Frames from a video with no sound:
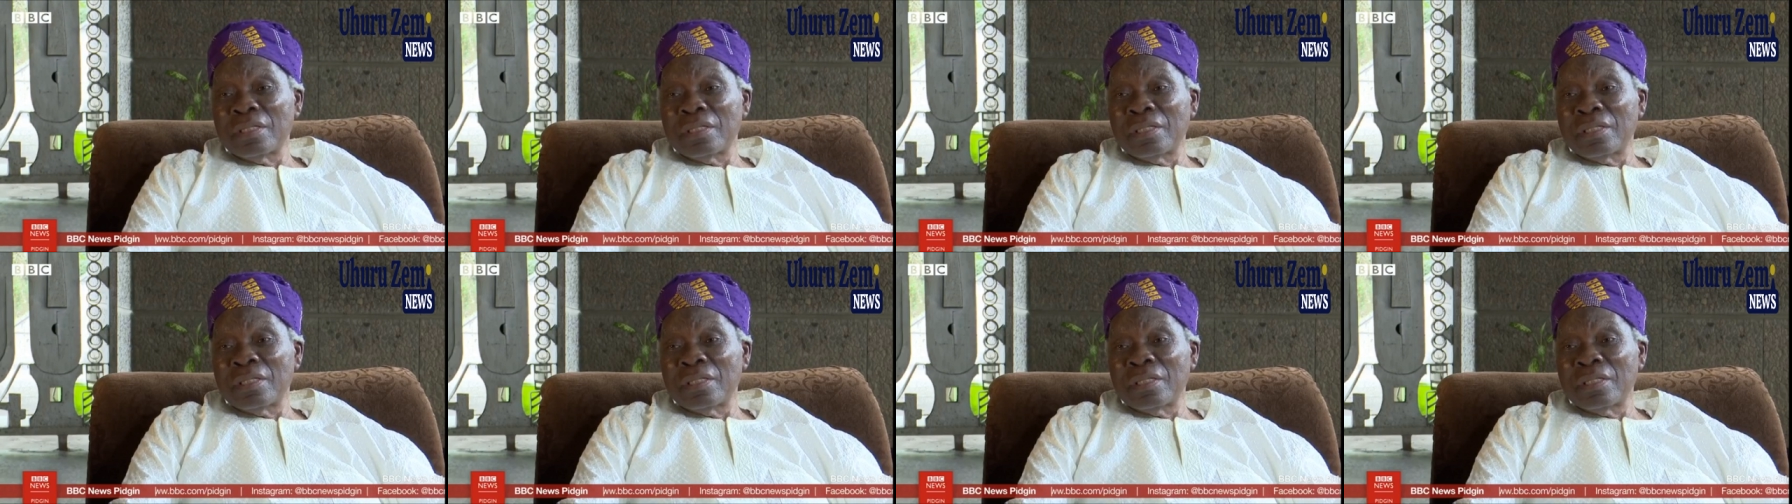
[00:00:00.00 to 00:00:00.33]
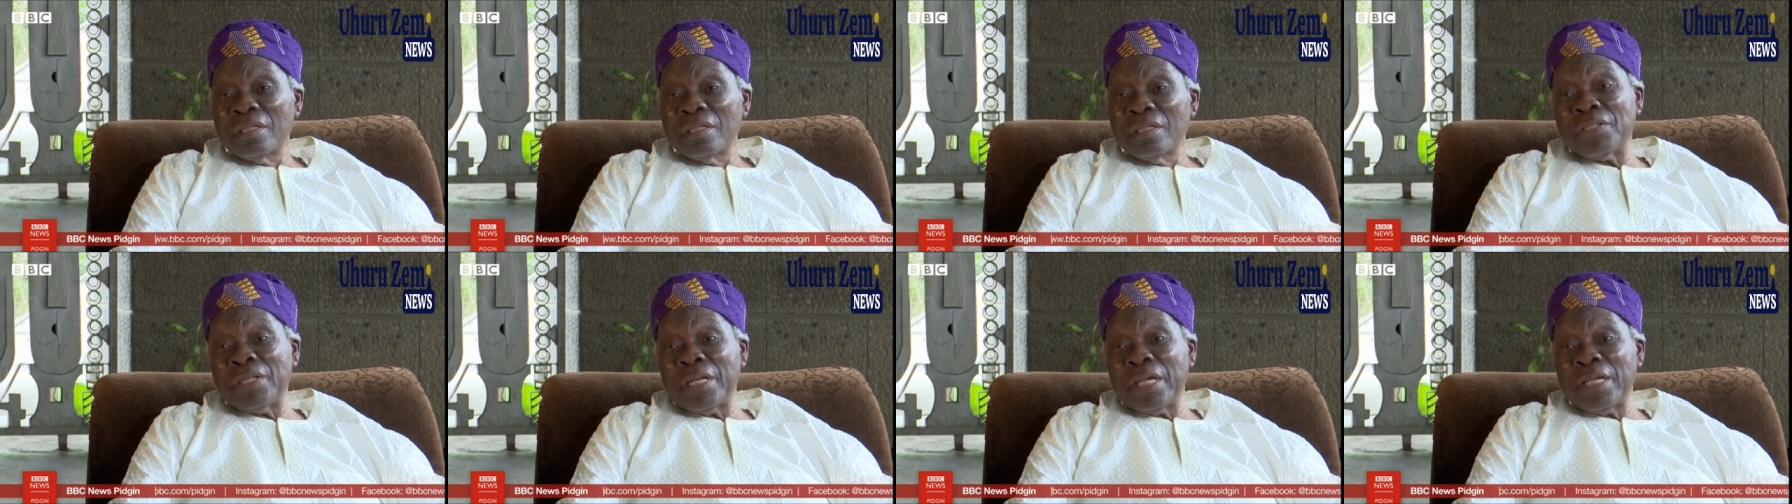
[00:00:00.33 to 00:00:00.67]
the
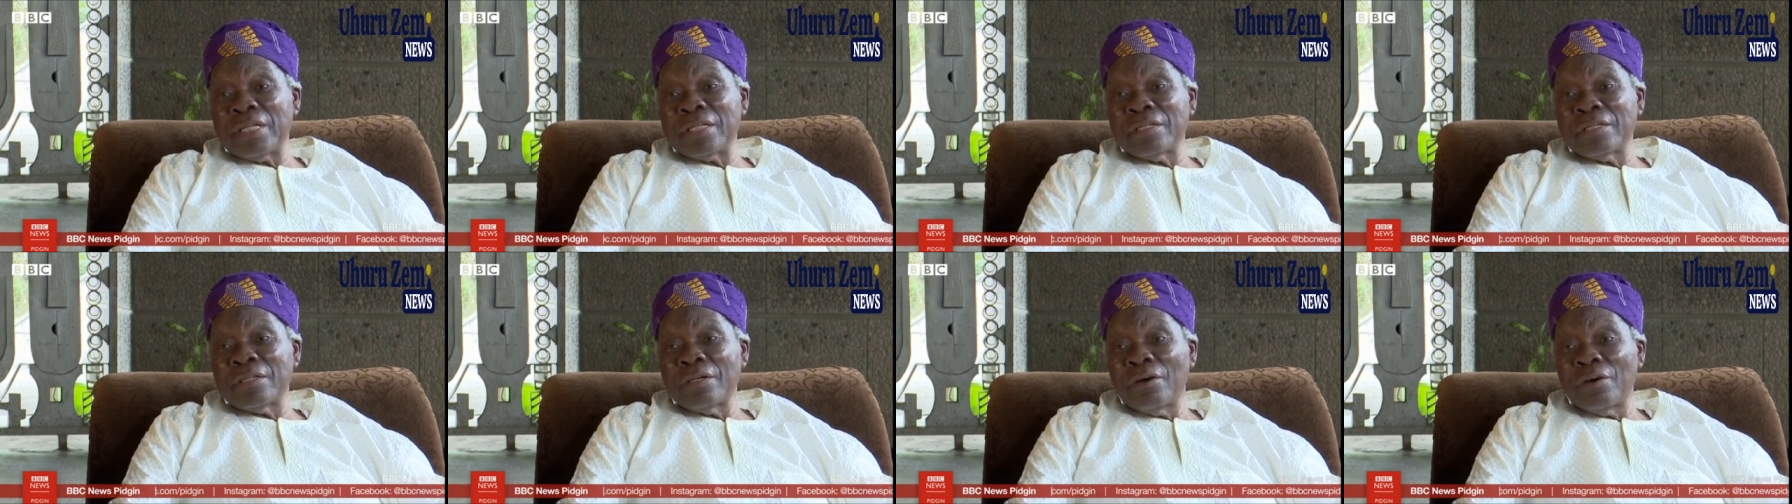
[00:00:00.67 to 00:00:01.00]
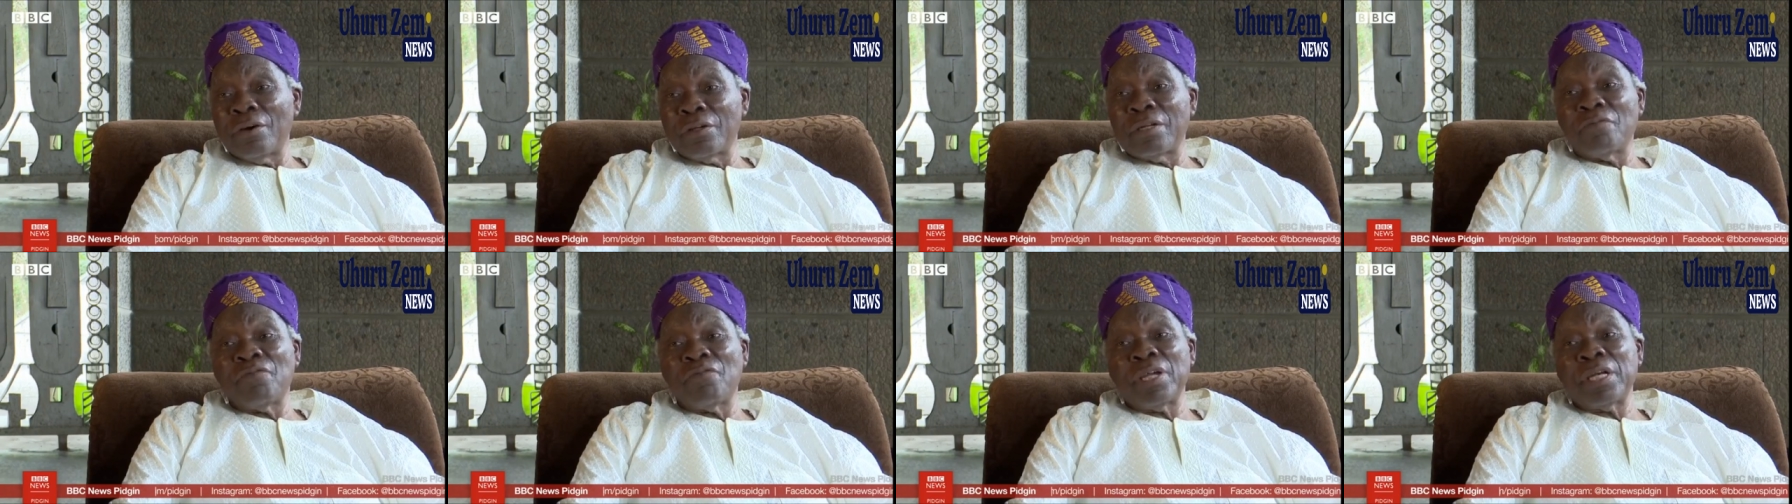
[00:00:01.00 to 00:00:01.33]
president
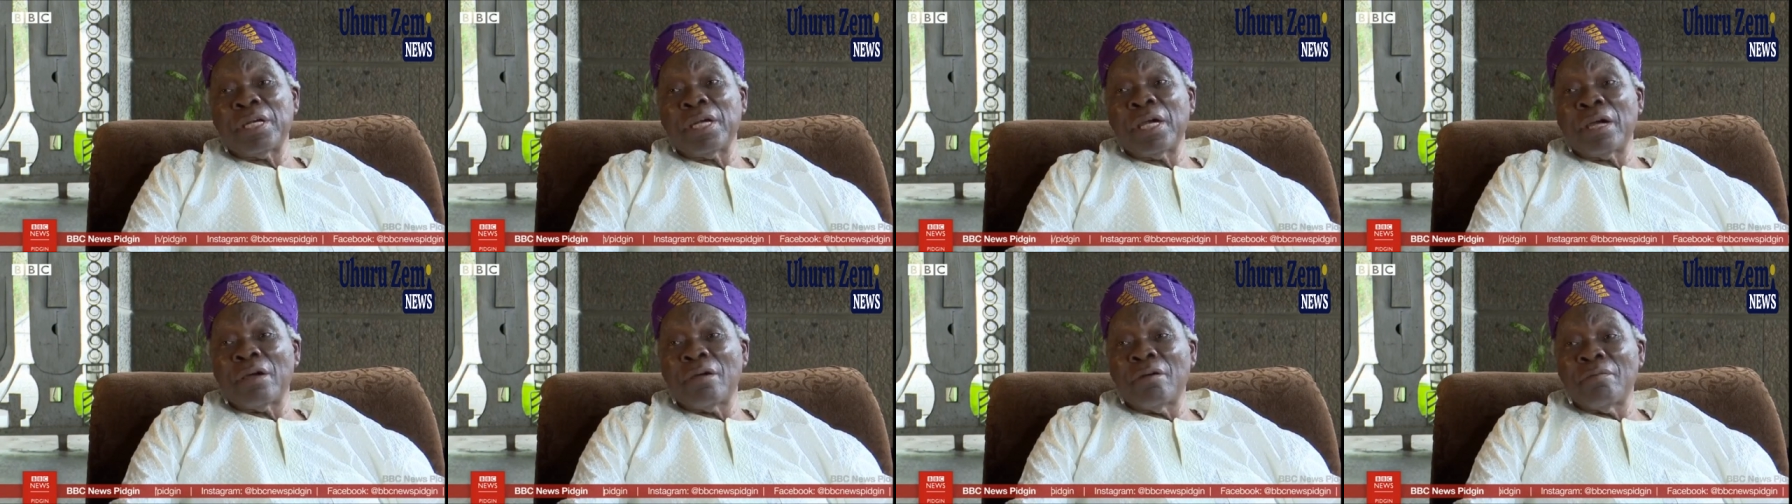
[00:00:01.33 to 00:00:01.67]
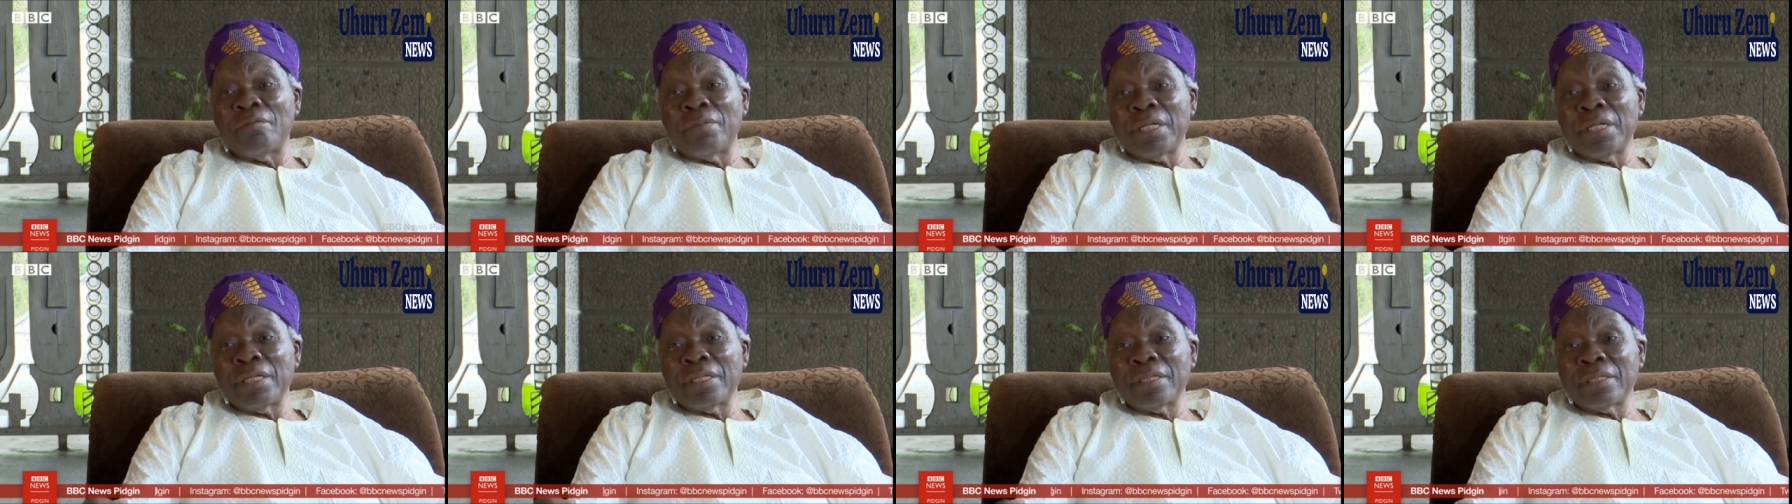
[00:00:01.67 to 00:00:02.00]
or the federal
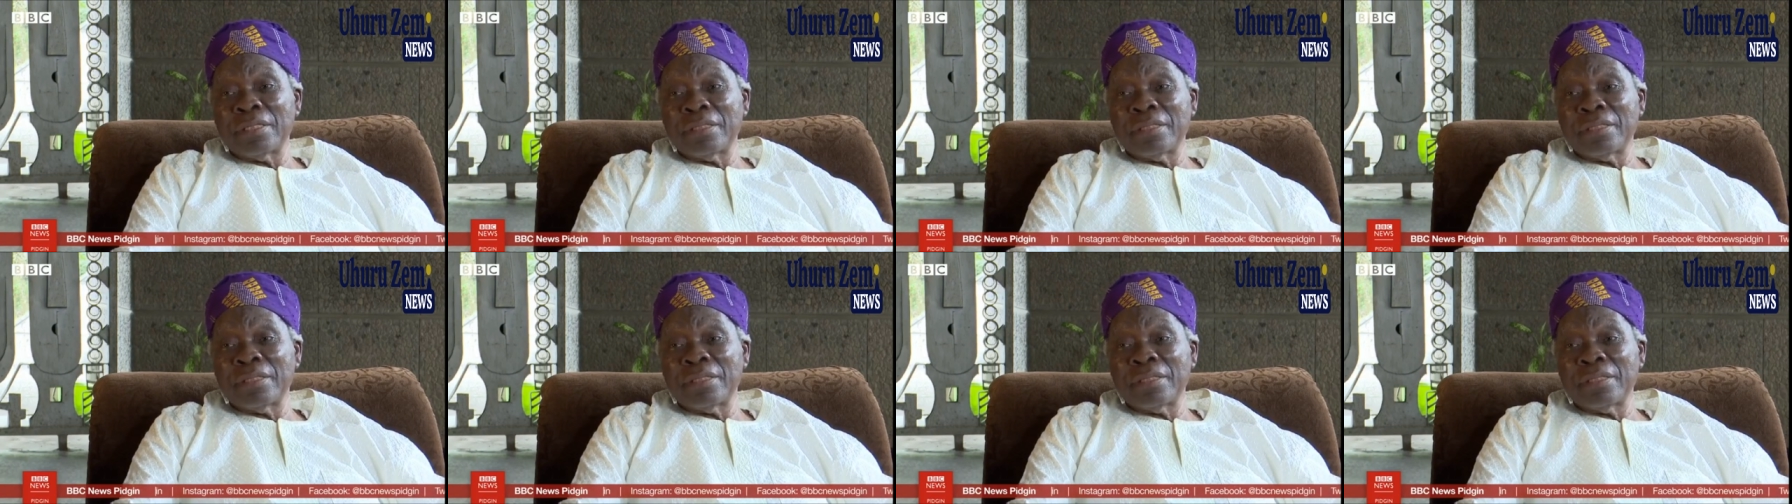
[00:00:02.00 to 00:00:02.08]
government.